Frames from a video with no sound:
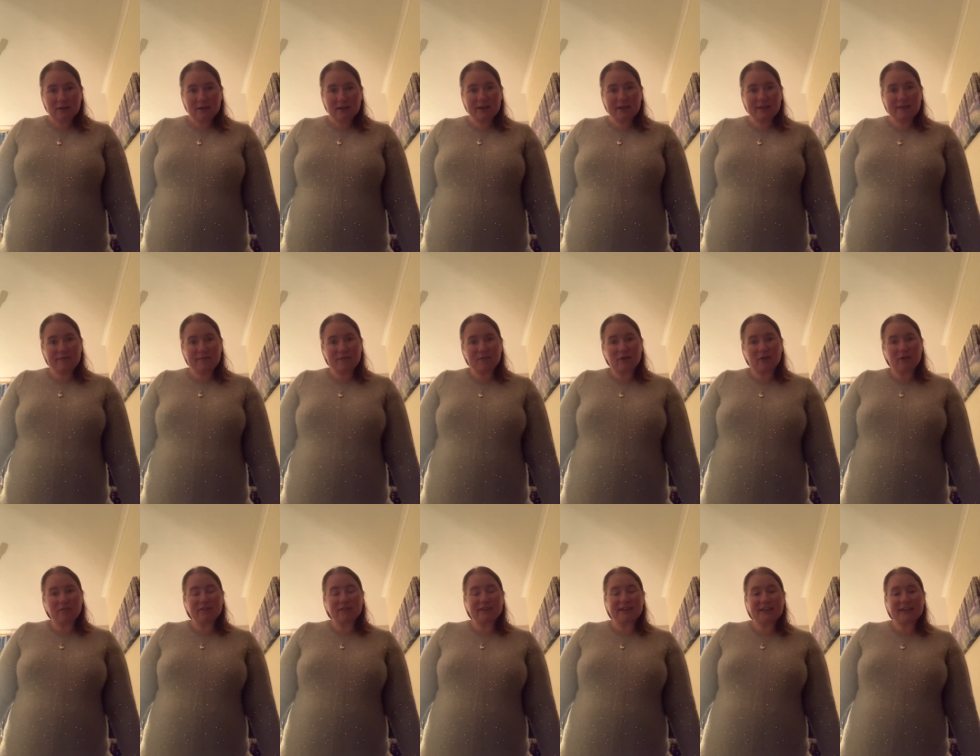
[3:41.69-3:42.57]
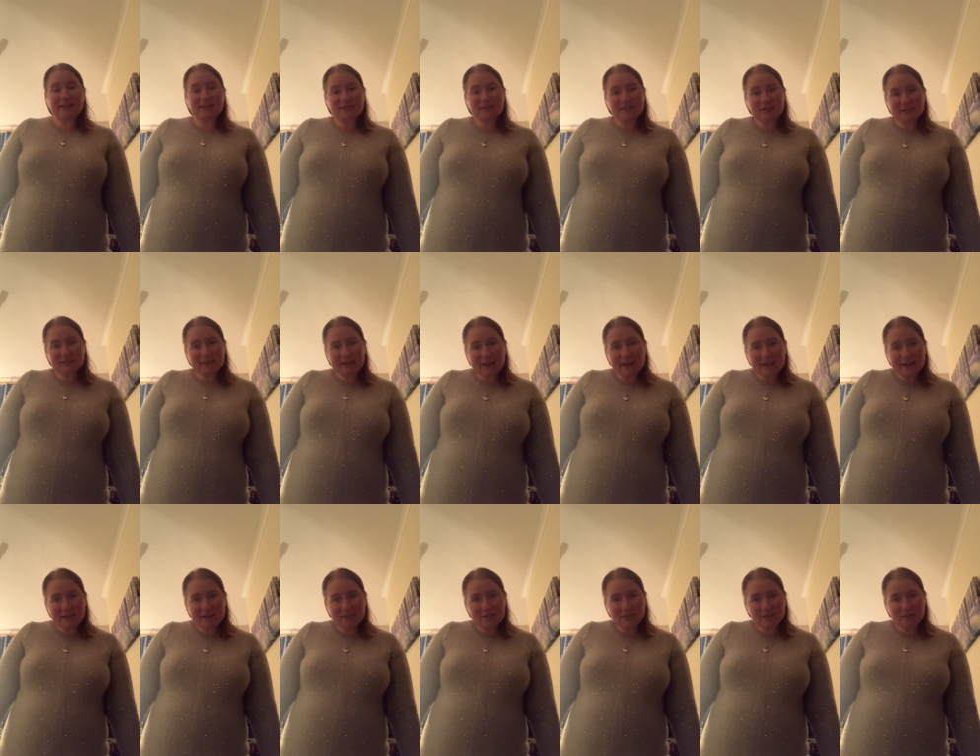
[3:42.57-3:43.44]
even on the
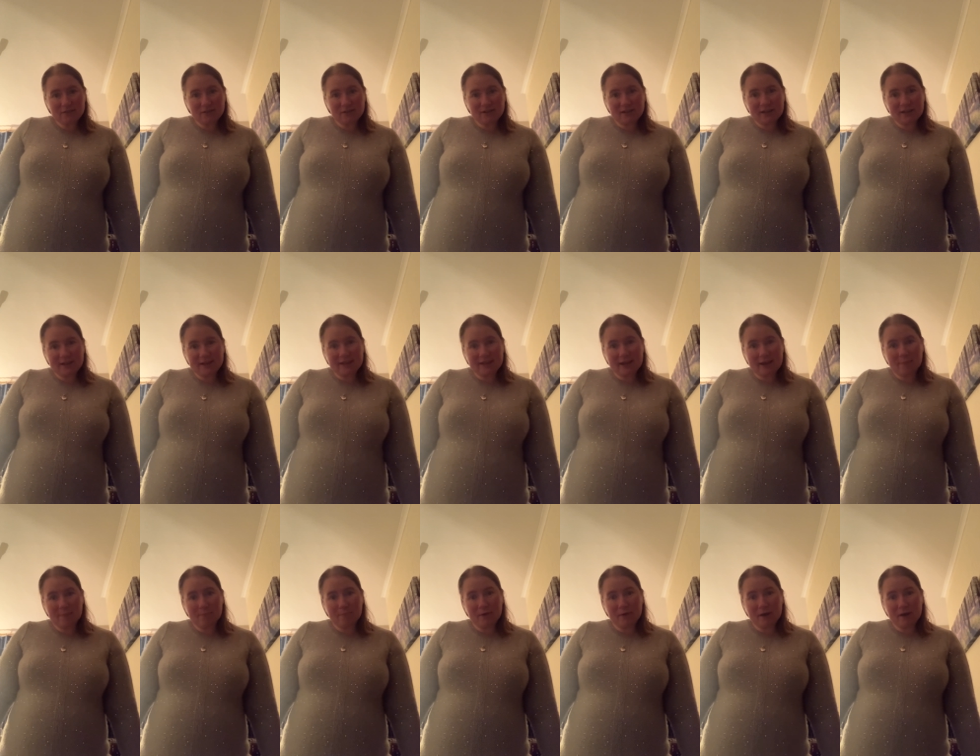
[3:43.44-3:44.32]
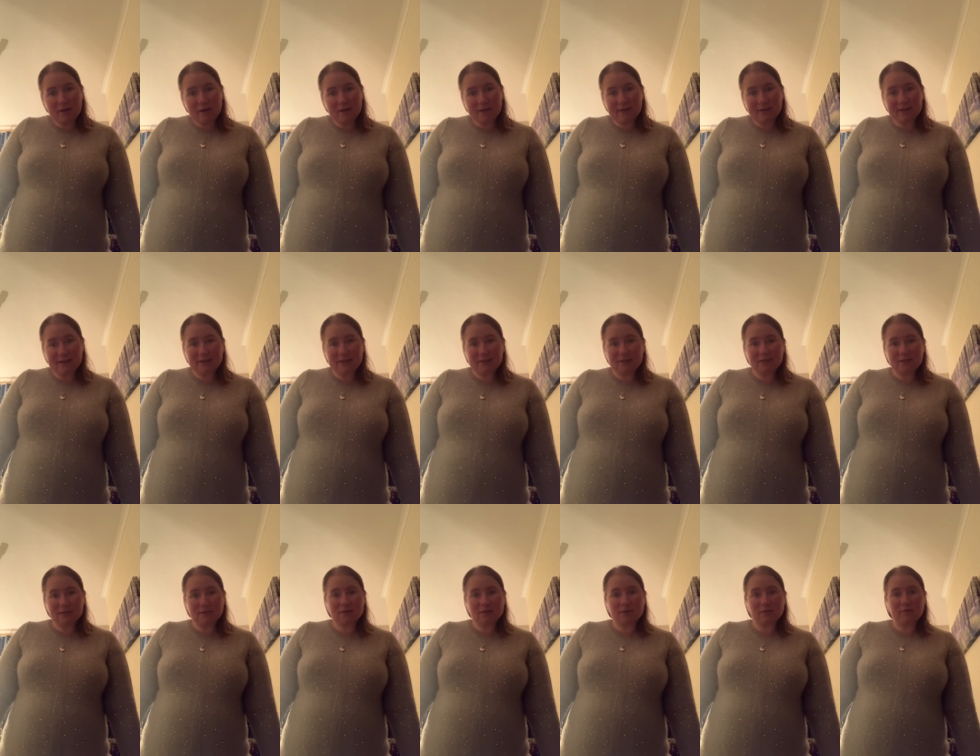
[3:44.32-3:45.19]
internet you can get
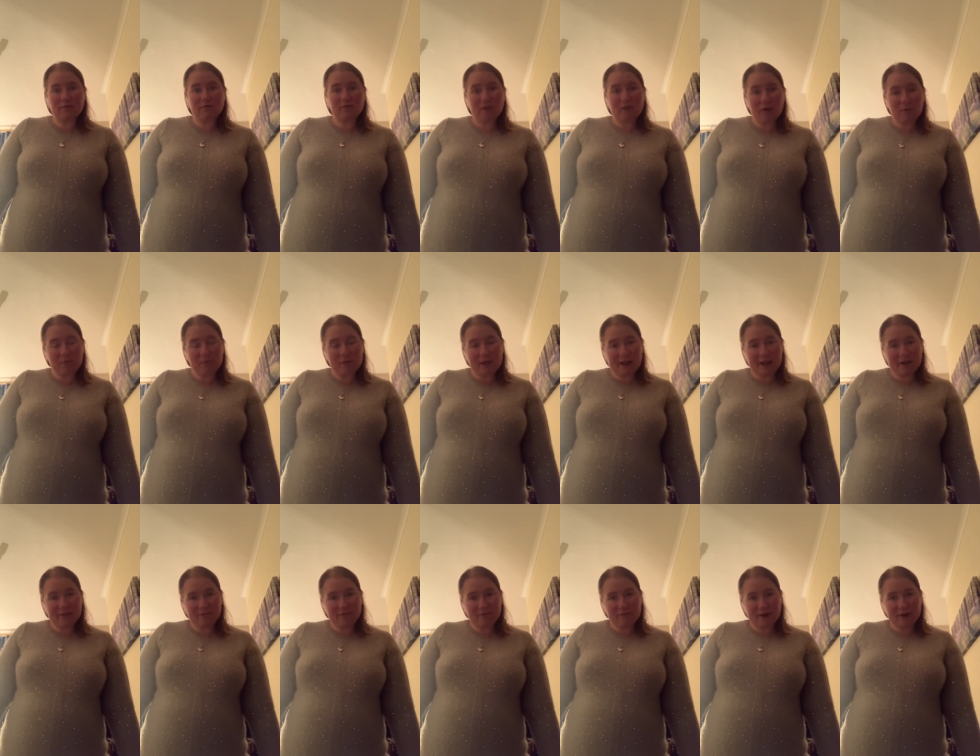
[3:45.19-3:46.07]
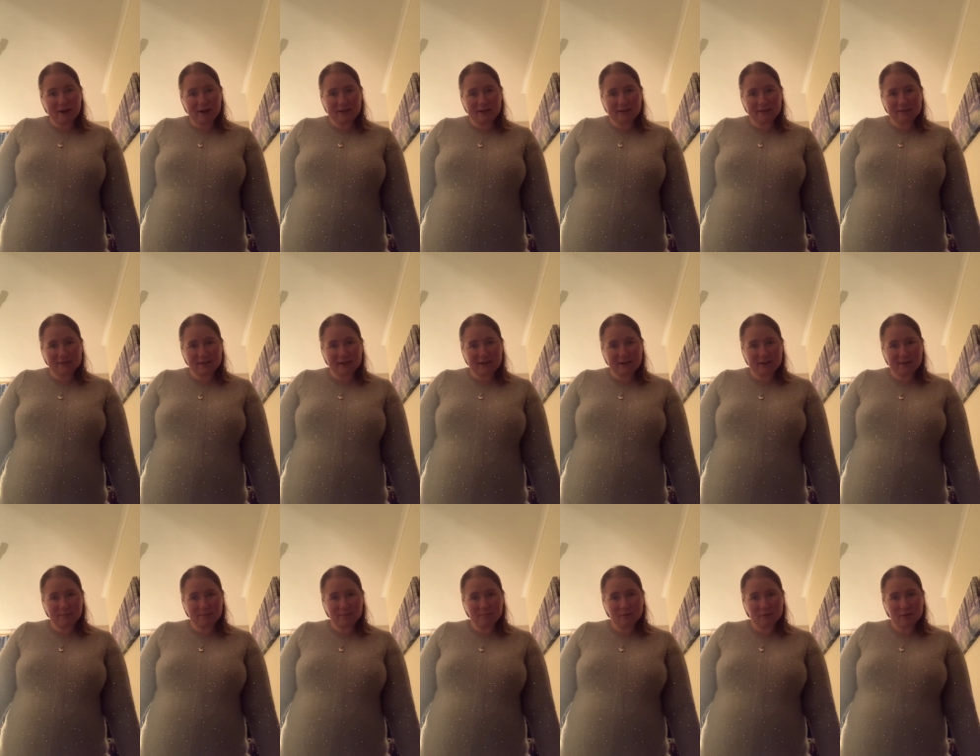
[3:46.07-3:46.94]
bargains for Black Friday.
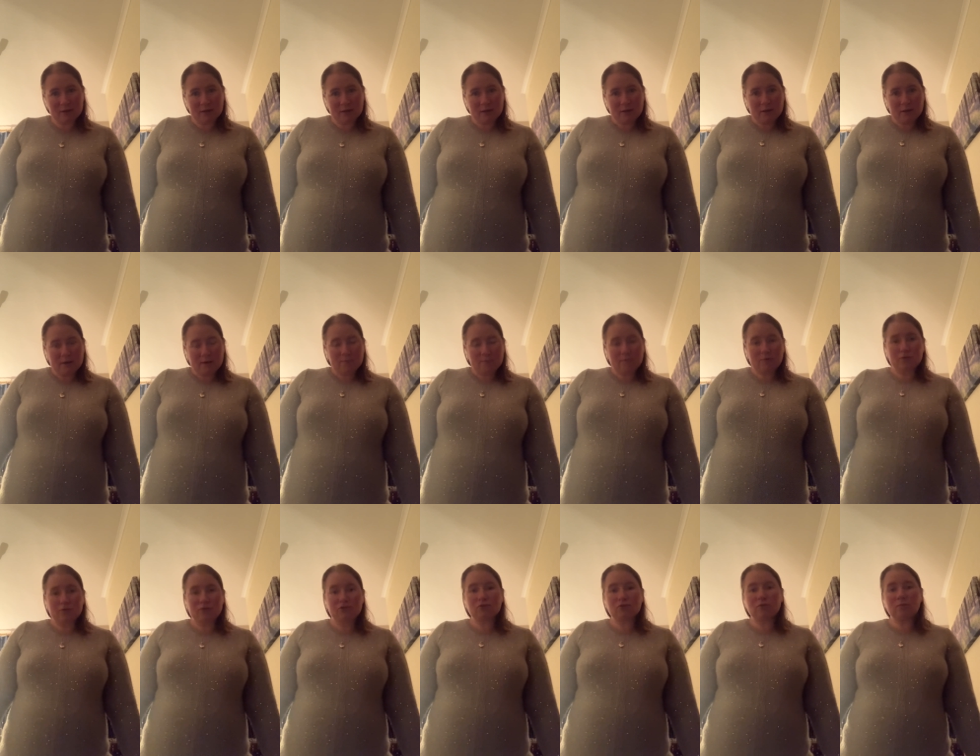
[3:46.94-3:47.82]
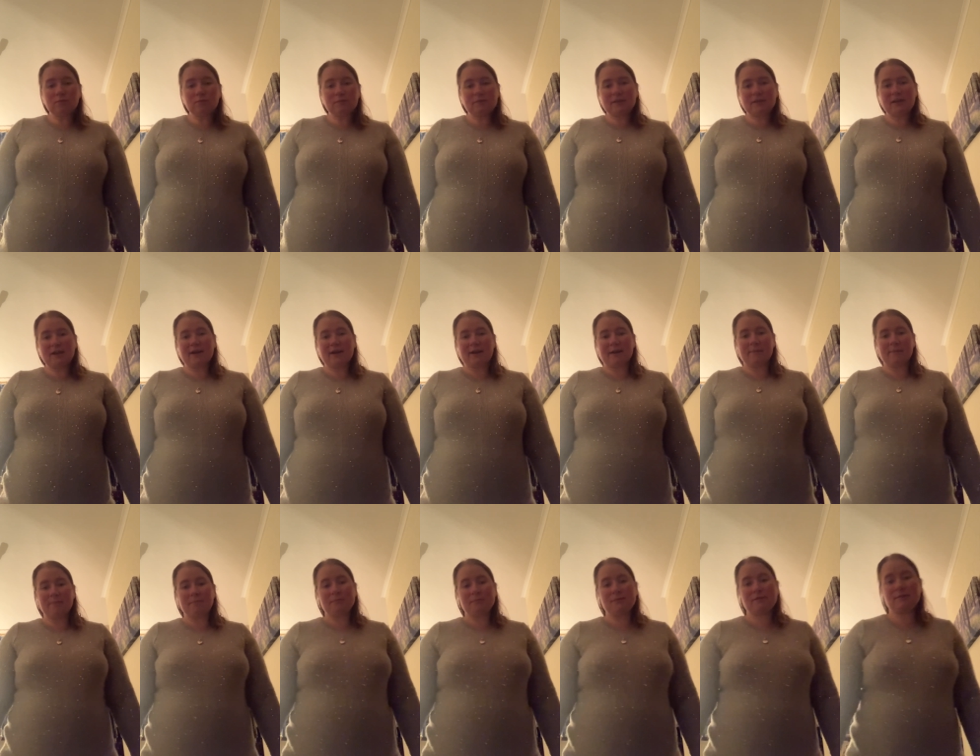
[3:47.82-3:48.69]
But
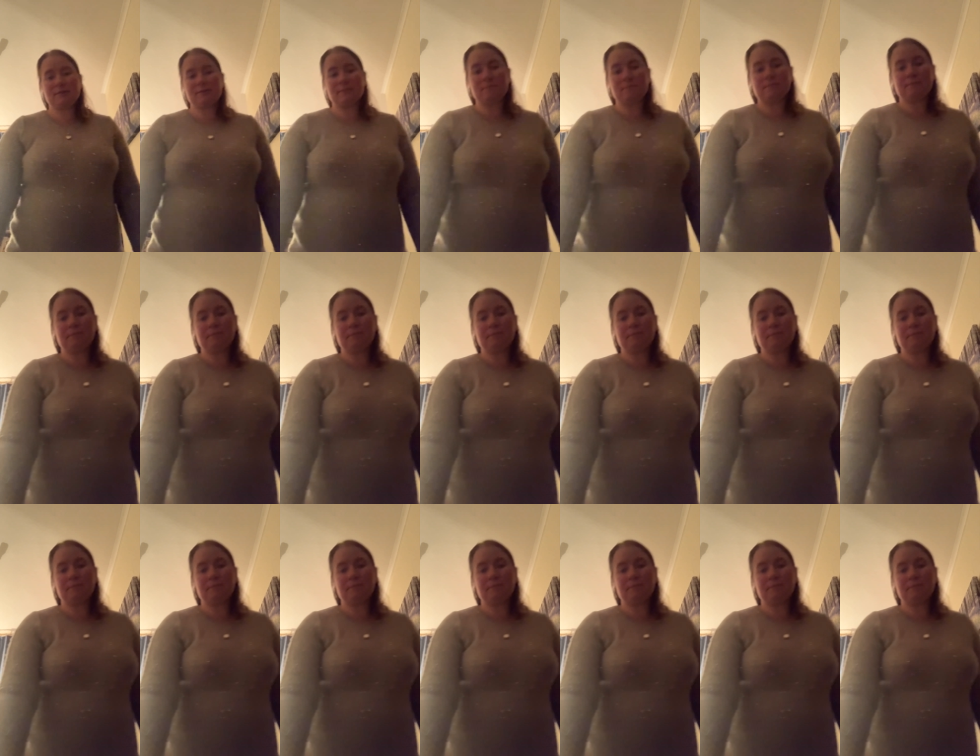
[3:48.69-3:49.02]
sometimes,